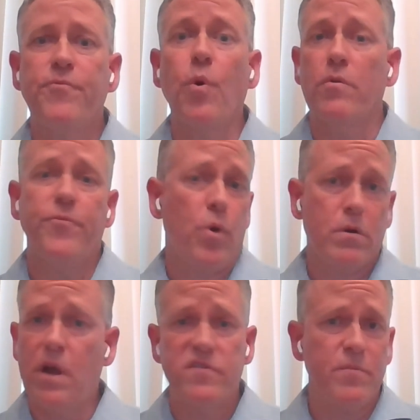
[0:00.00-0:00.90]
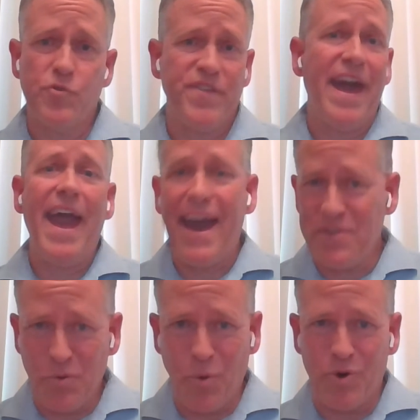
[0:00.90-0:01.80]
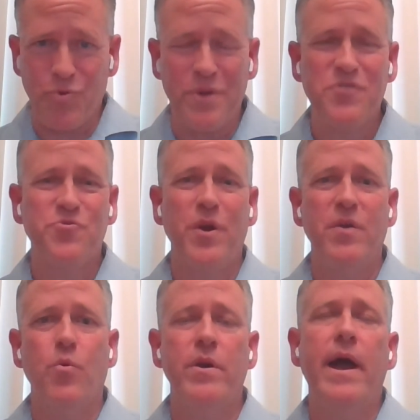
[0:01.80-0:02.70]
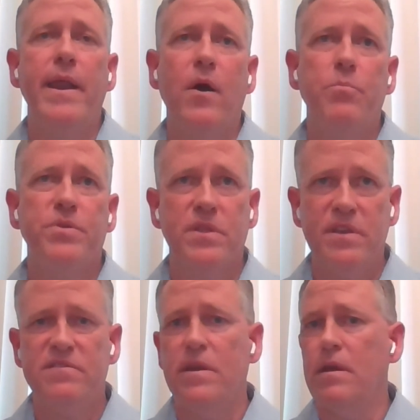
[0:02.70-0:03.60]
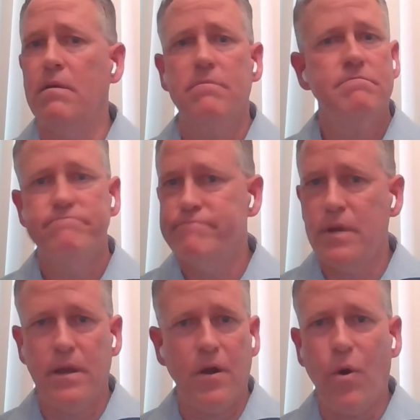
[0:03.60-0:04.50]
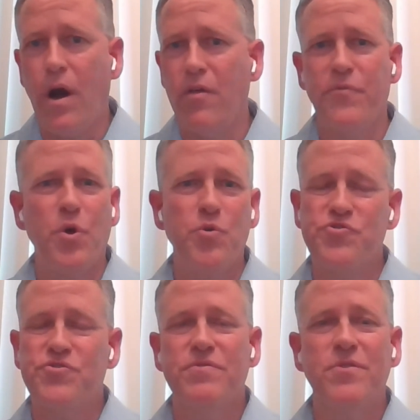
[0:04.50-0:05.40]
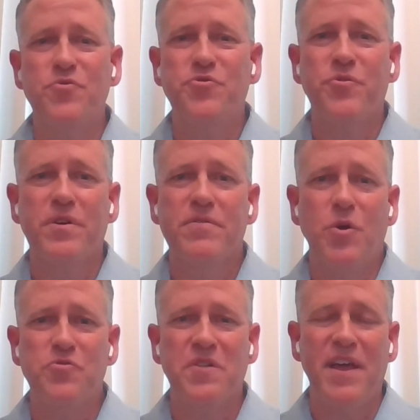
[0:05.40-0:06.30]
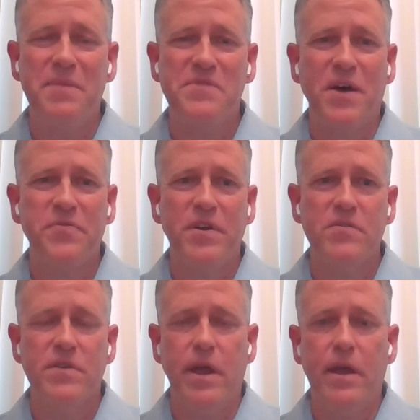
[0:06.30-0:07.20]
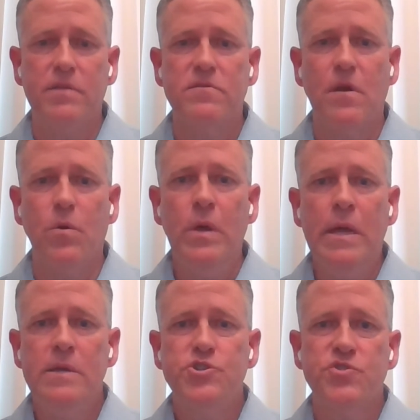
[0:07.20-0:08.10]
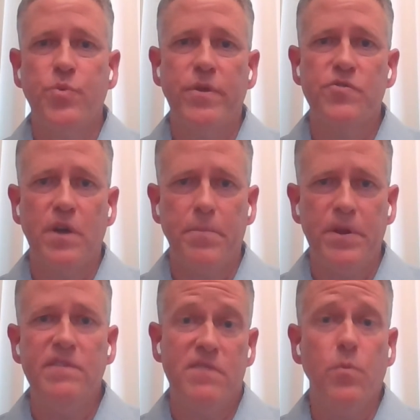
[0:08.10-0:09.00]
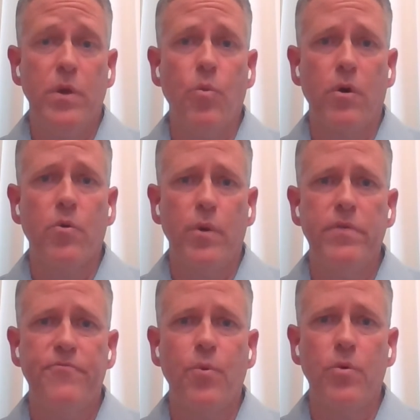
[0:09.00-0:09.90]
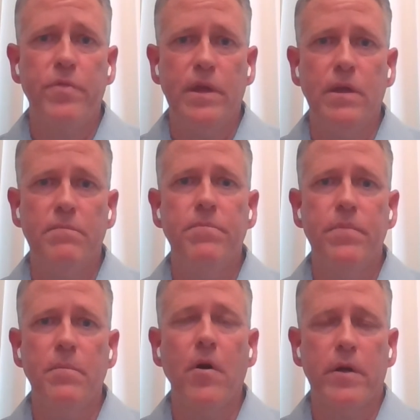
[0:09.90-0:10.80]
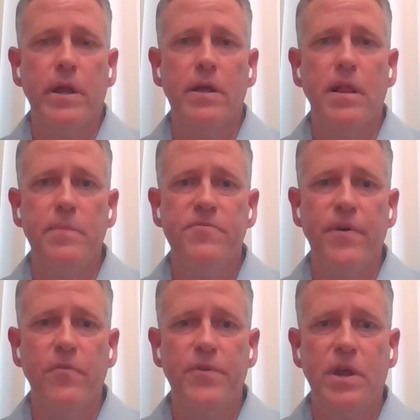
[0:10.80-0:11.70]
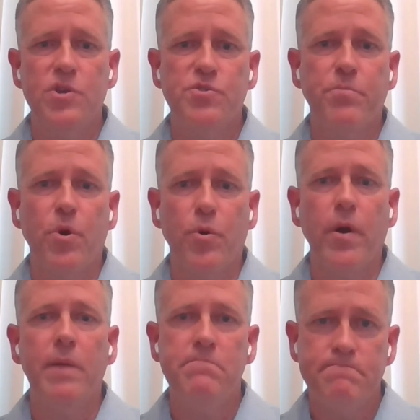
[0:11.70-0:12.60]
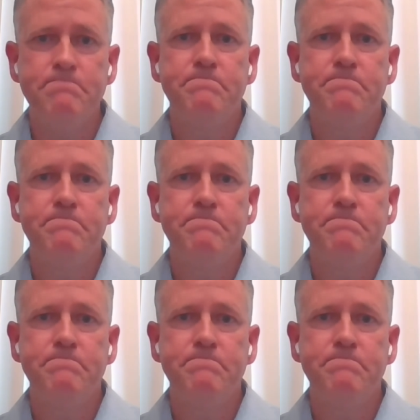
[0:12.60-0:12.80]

For customers that haven't worked with us, right? We're not out policing, all of those claims out there today. So just with those companies that we work with for the marketing claims verification program.